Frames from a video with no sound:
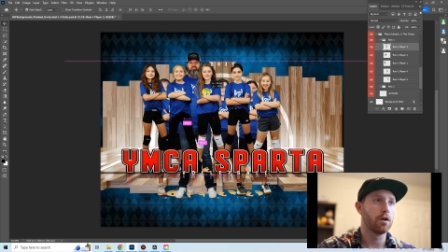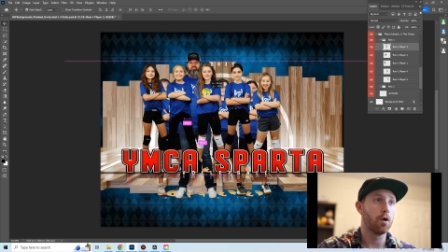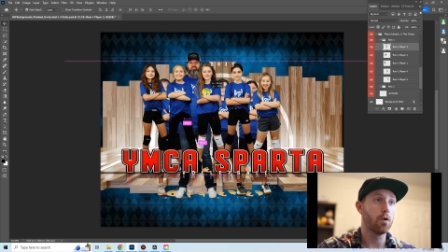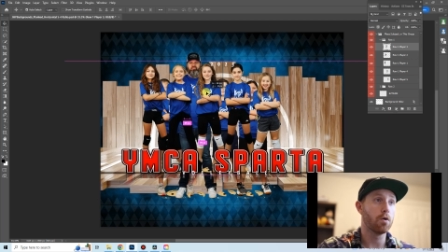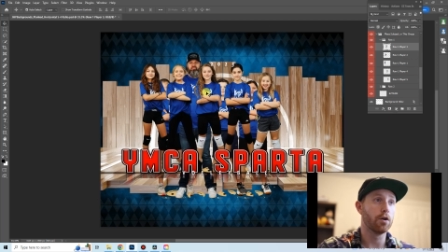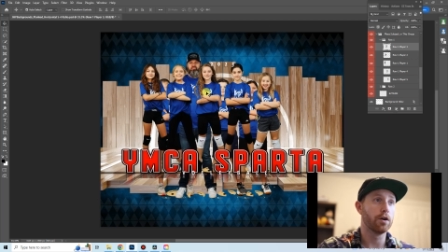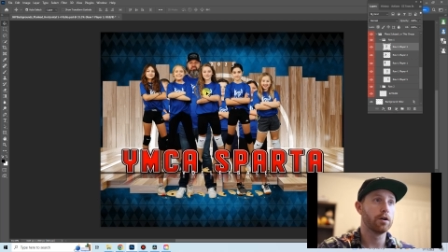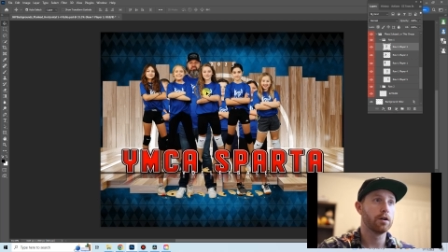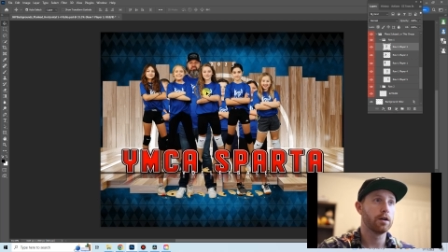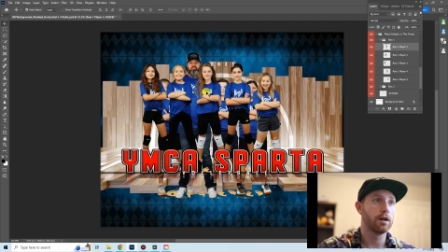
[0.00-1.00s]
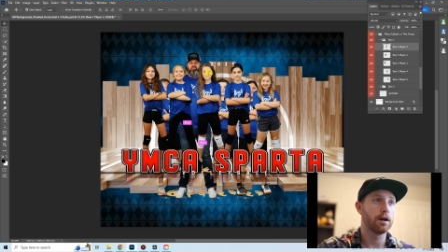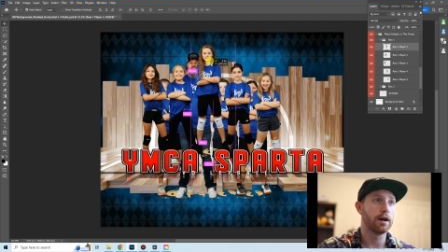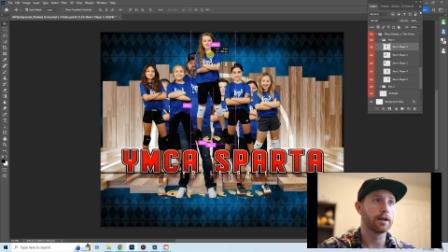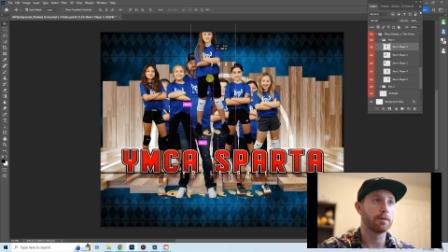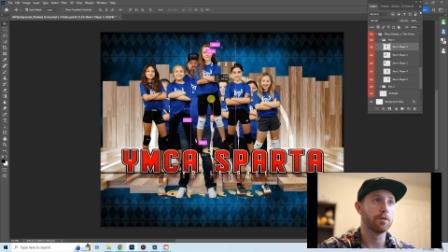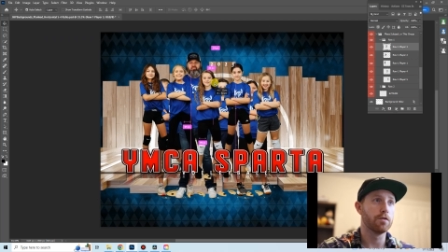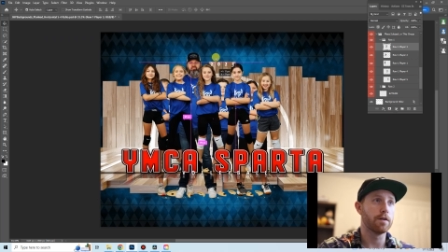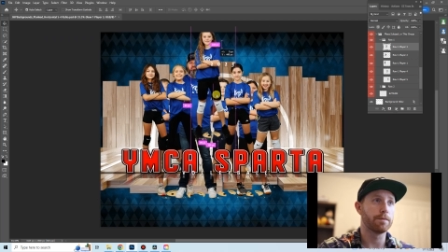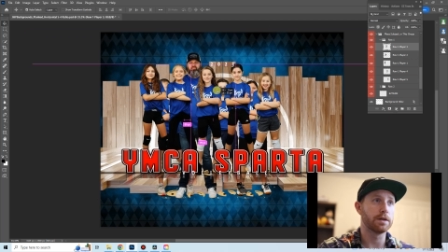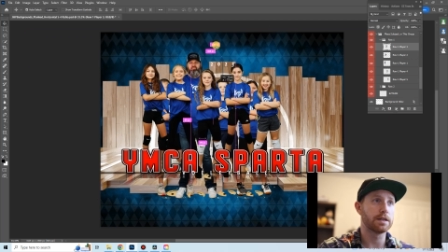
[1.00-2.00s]
Or I can move
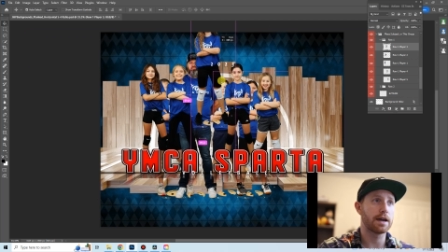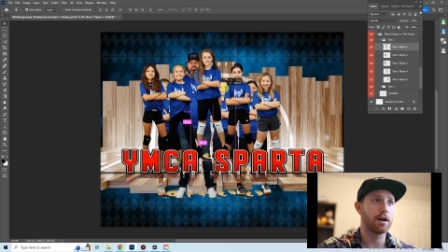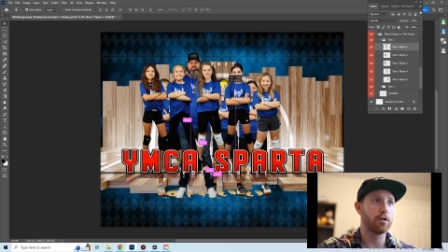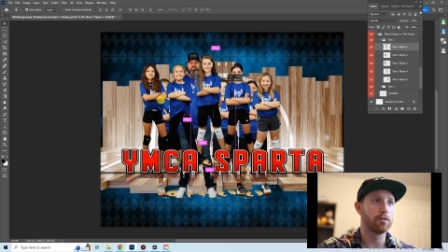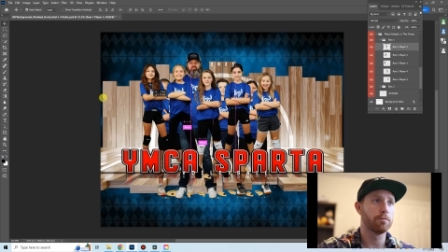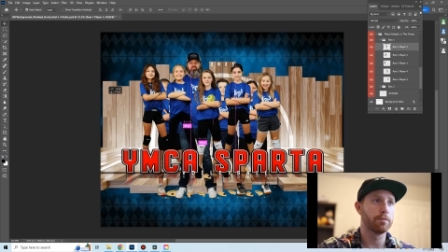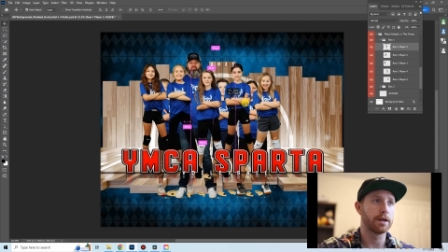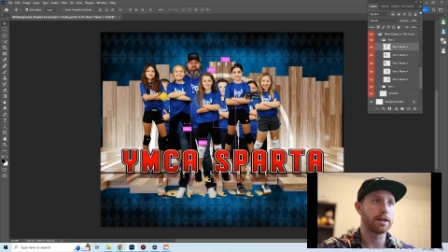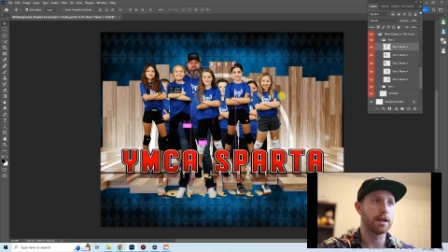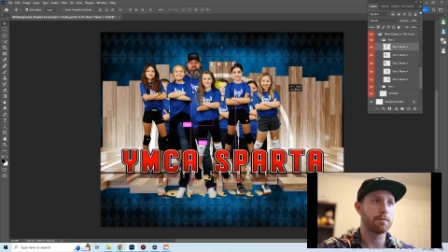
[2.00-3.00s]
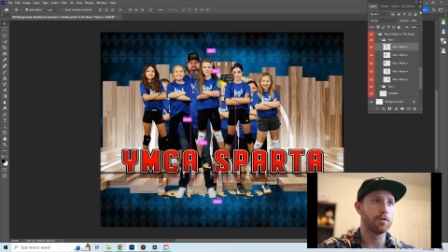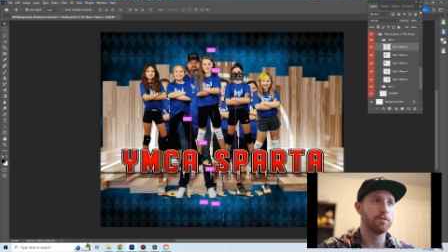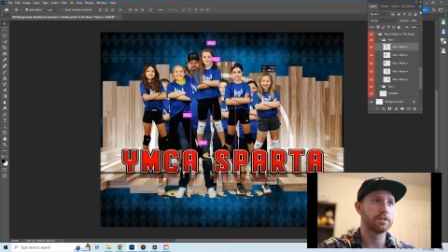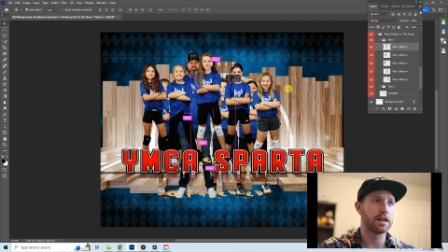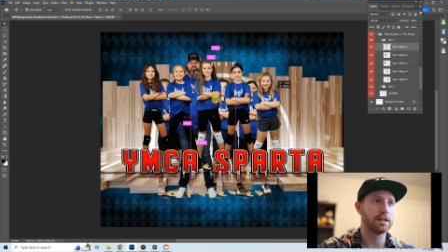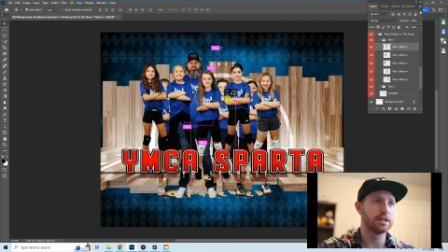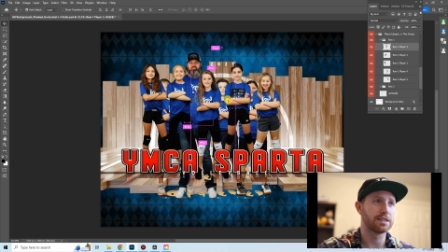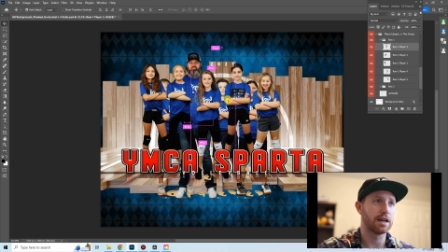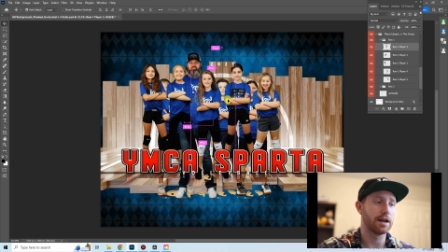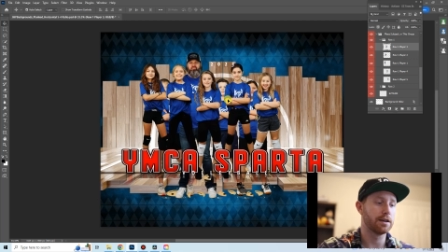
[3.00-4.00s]
up and down, but I can't move side to
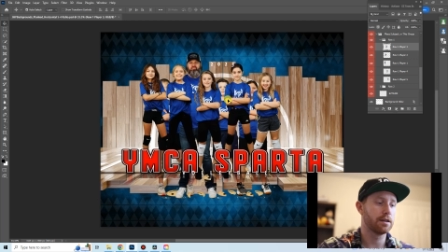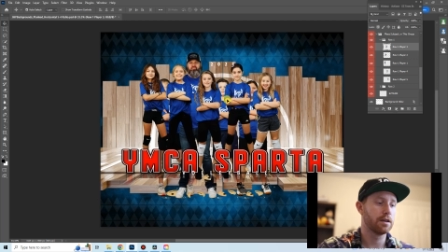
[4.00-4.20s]
side.